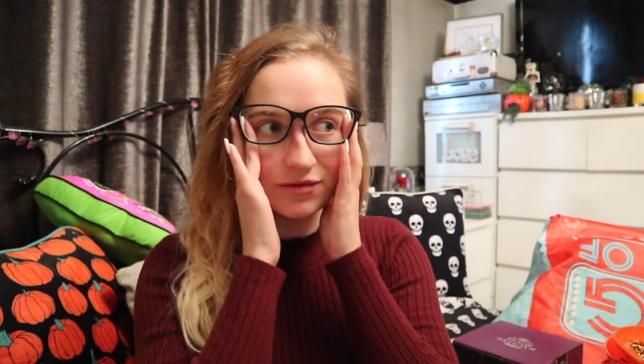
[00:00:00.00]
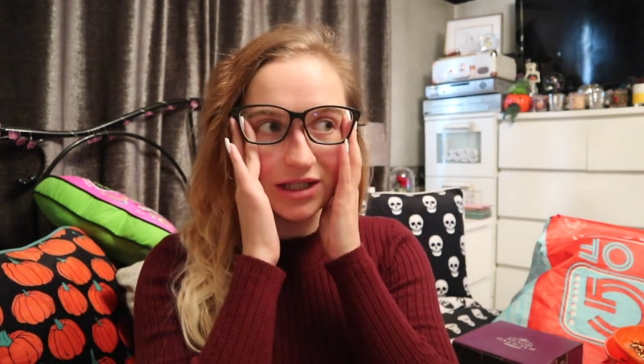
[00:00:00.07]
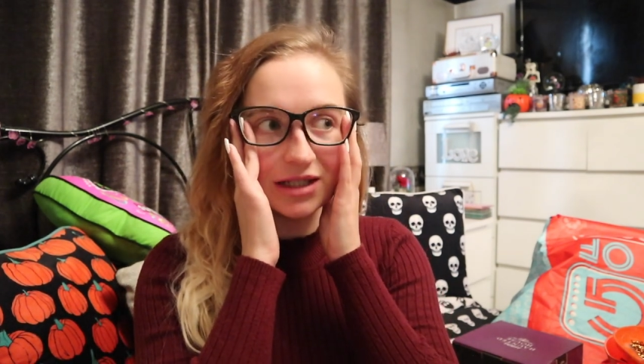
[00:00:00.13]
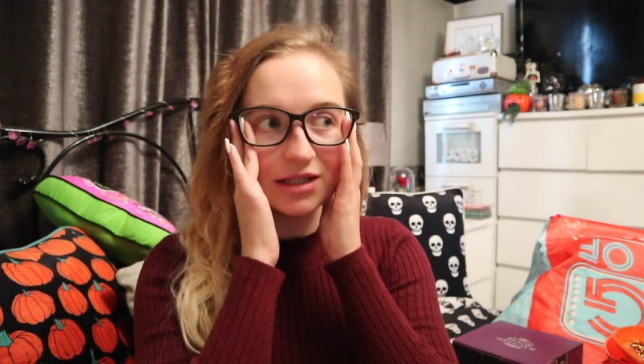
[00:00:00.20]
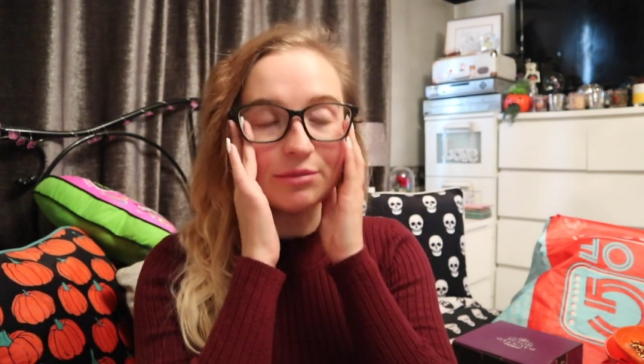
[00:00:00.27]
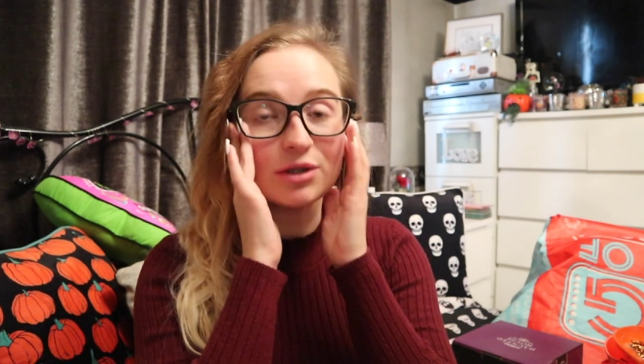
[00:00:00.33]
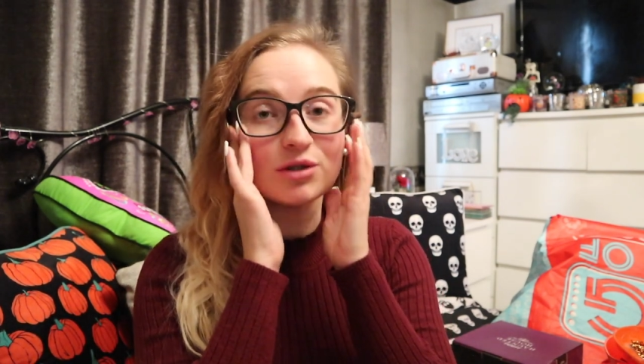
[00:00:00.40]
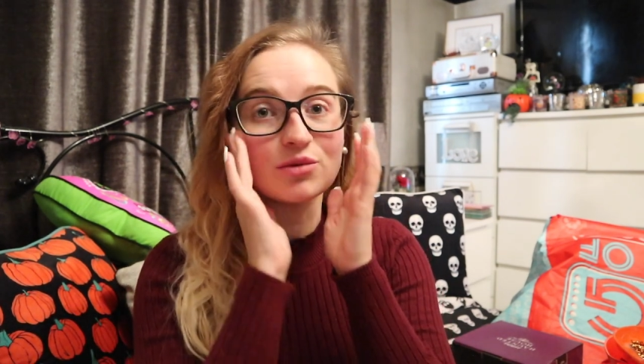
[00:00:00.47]

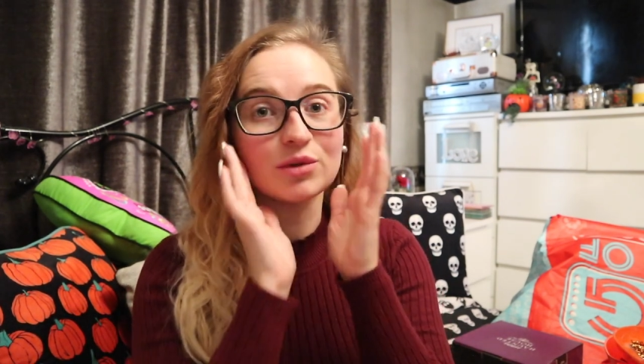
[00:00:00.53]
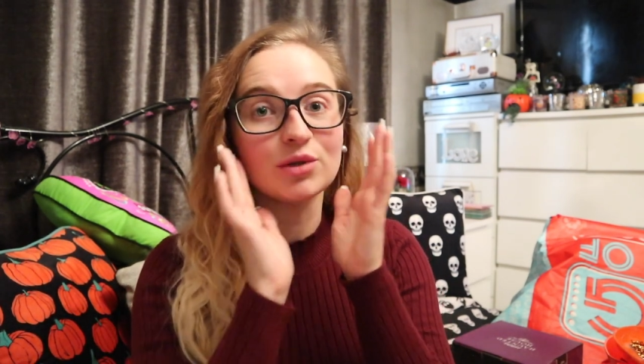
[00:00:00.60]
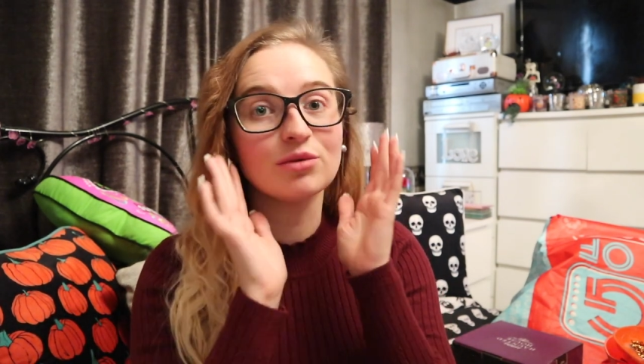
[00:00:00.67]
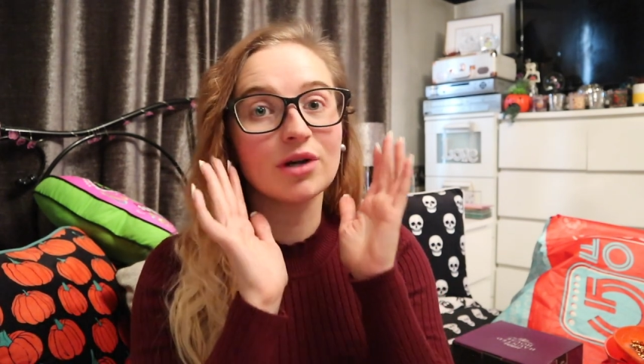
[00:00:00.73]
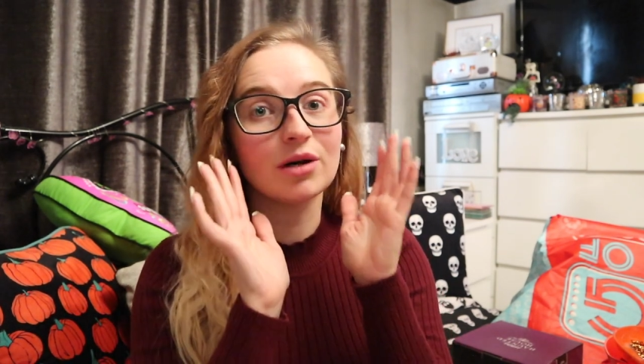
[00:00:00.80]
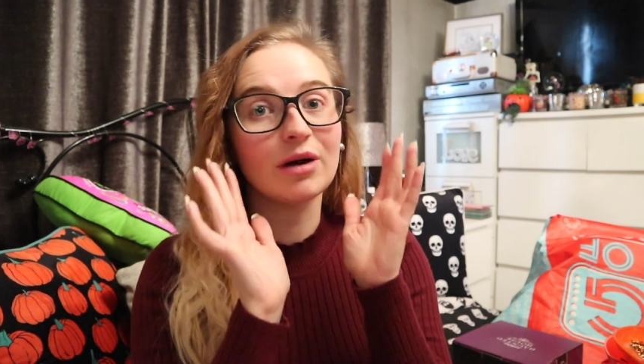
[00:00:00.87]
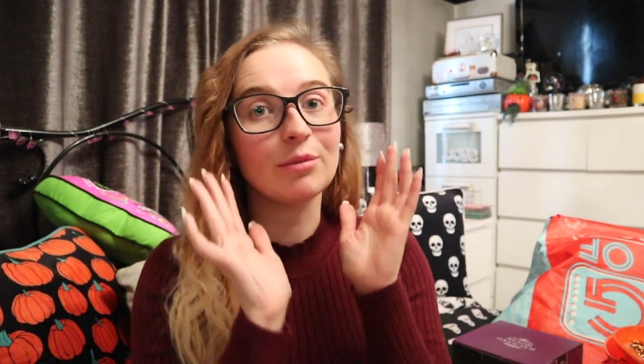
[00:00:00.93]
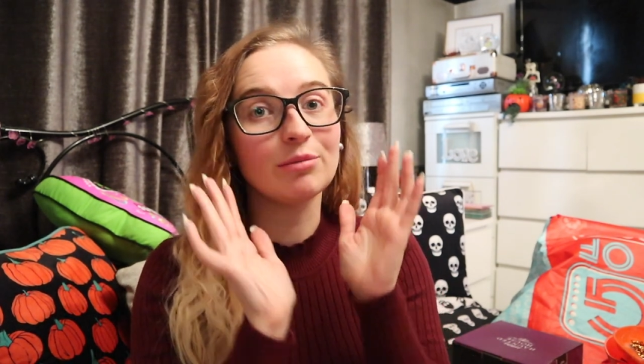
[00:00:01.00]
Nelly because we all
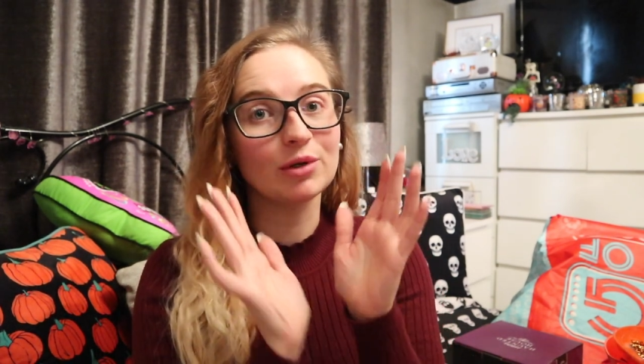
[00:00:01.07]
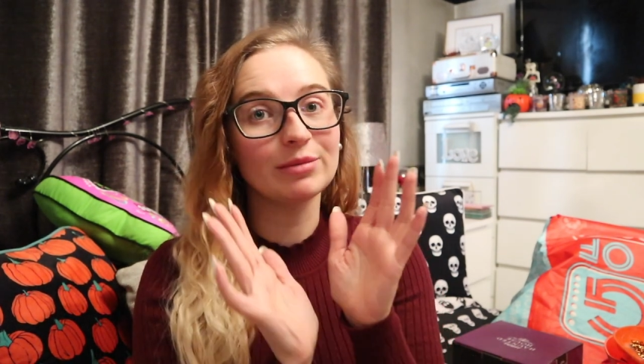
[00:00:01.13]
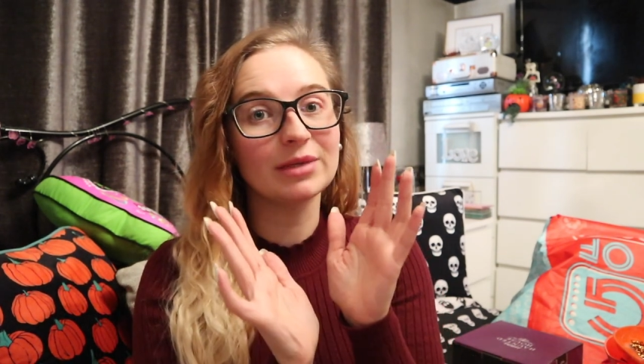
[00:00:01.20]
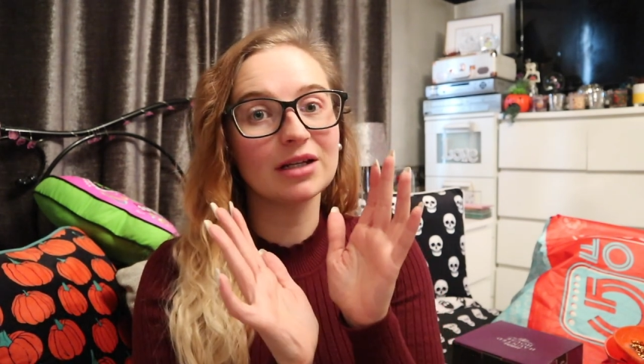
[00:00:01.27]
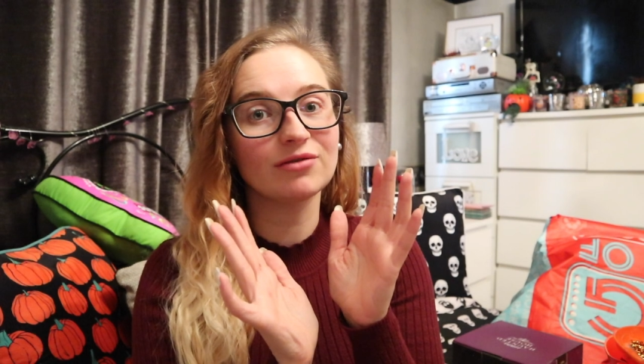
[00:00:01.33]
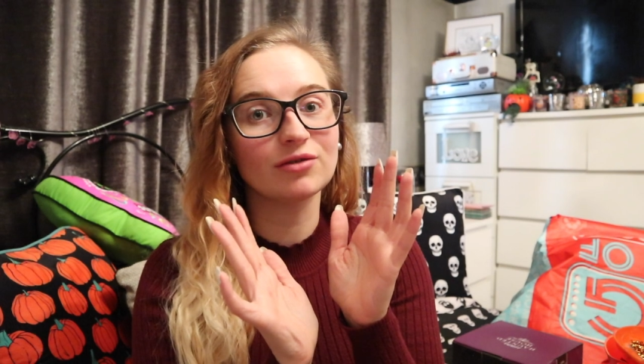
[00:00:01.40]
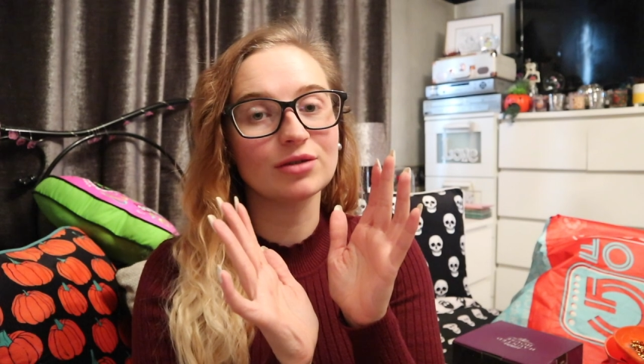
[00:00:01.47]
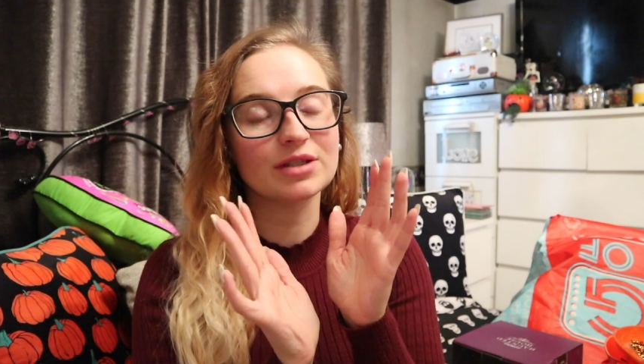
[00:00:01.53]
know I blooming
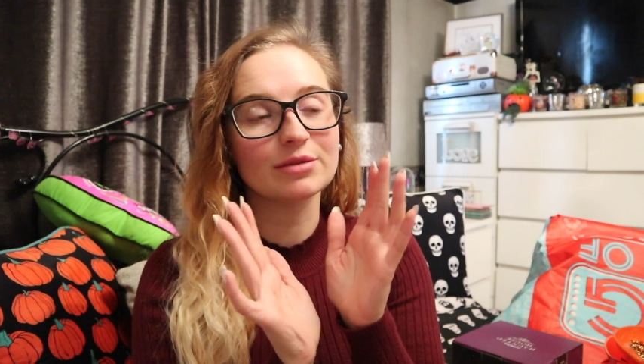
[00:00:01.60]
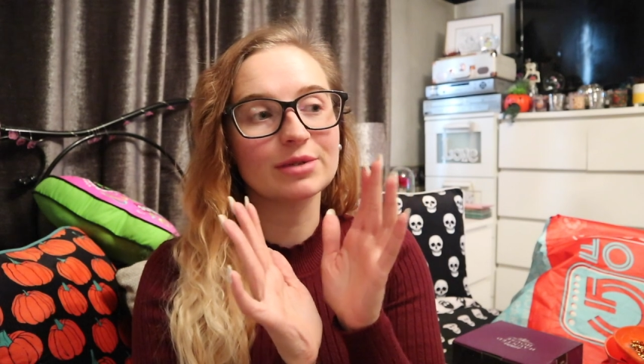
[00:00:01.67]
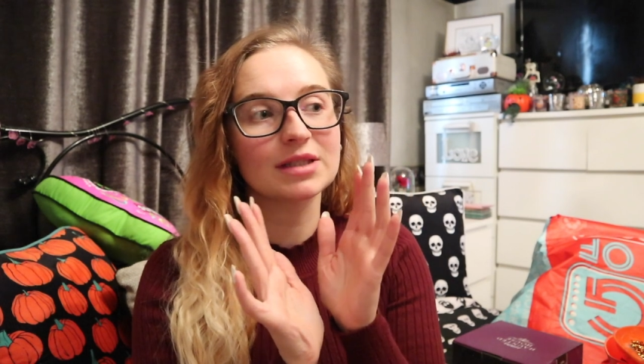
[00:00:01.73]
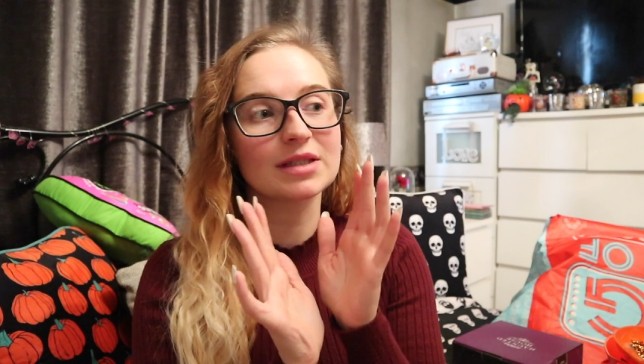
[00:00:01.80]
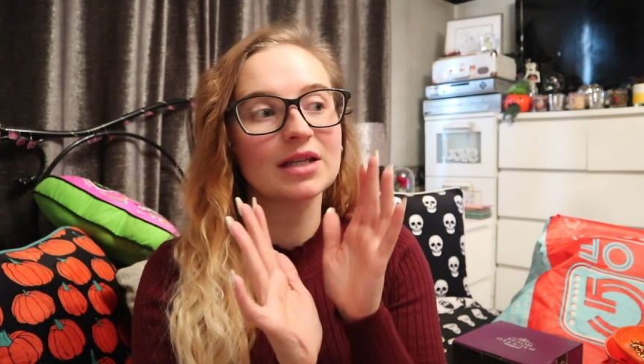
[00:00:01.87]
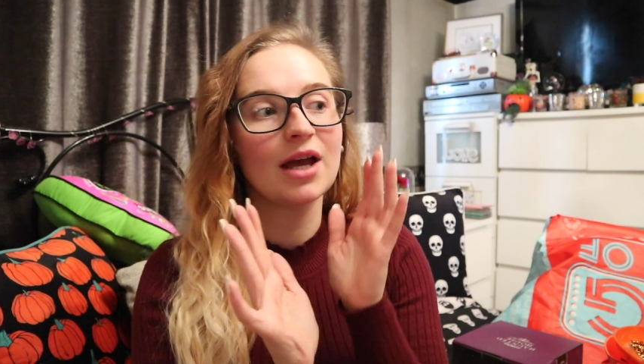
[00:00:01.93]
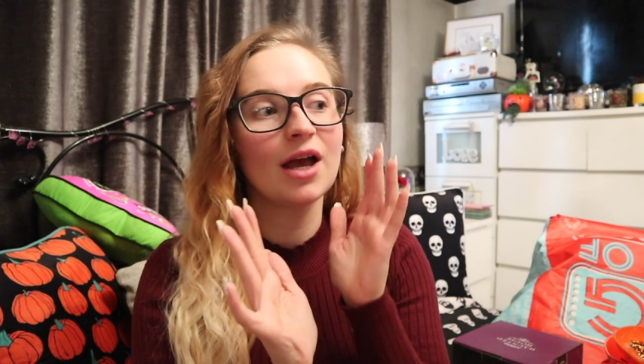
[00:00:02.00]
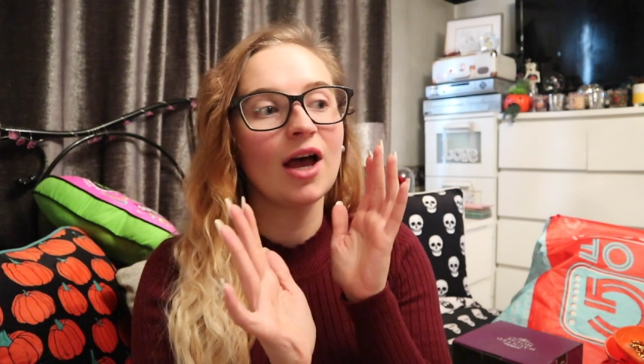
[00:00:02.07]
love Christmas.